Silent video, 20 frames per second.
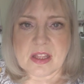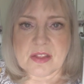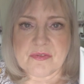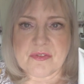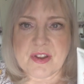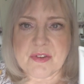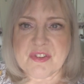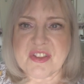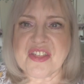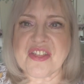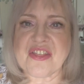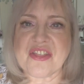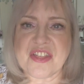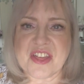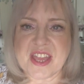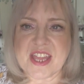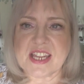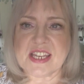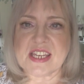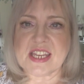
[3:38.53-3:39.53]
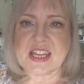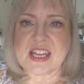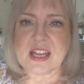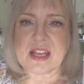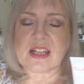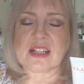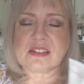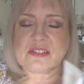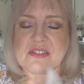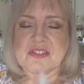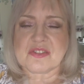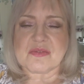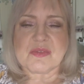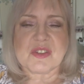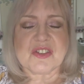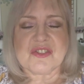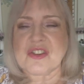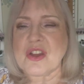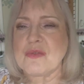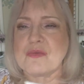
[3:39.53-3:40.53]
very thin, and
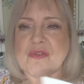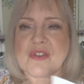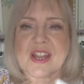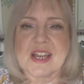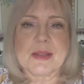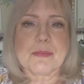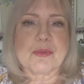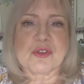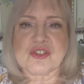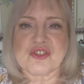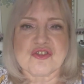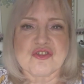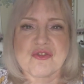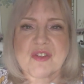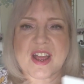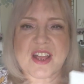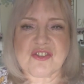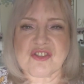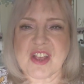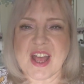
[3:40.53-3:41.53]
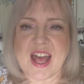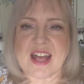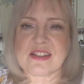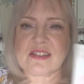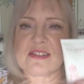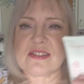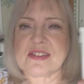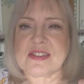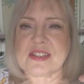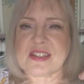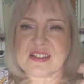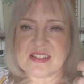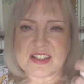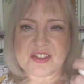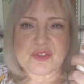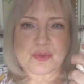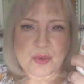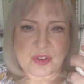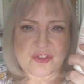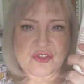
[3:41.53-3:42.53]
they don't really moisturize your hands, and
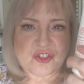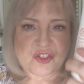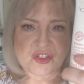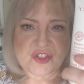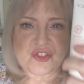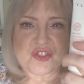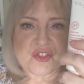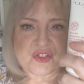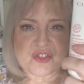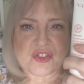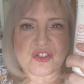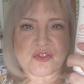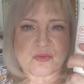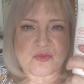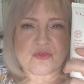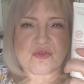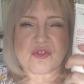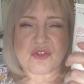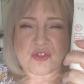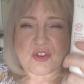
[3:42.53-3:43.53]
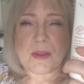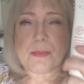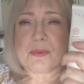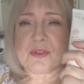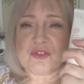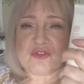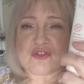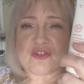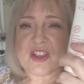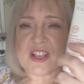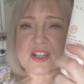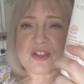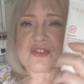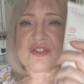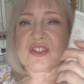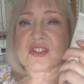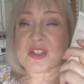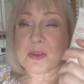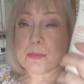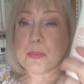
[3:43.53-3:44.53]
this one just does the trick
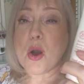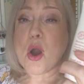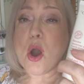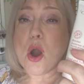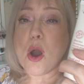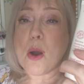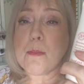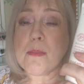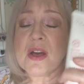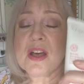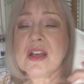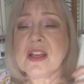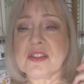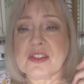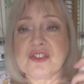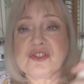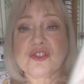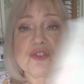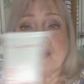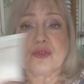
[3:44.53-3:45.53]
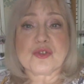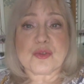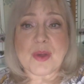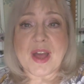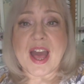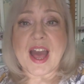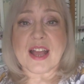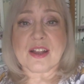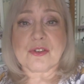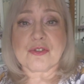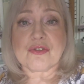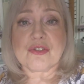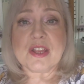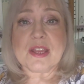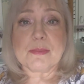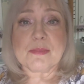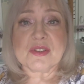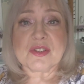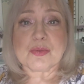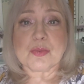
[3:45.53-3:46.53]
because it's a balm. They do a hand
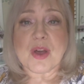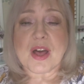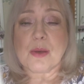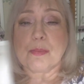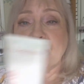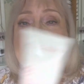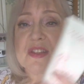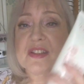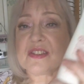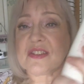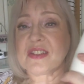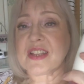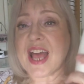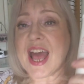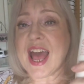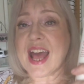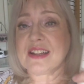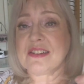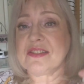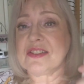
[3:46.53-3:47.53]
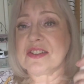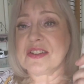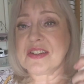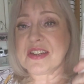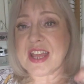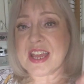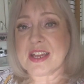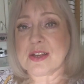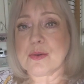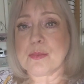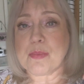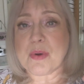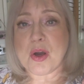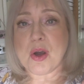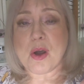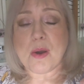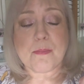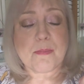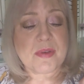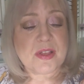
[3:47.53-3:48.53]
cream as well, but this is a hand and nail
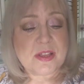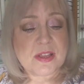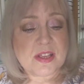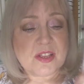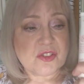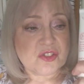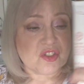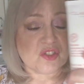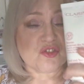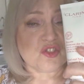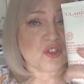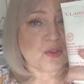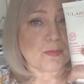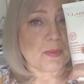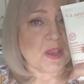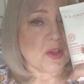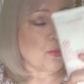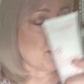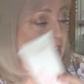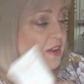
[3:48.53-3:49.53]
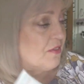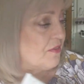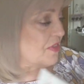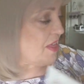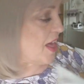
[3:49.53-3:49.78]
balm, so just be aware of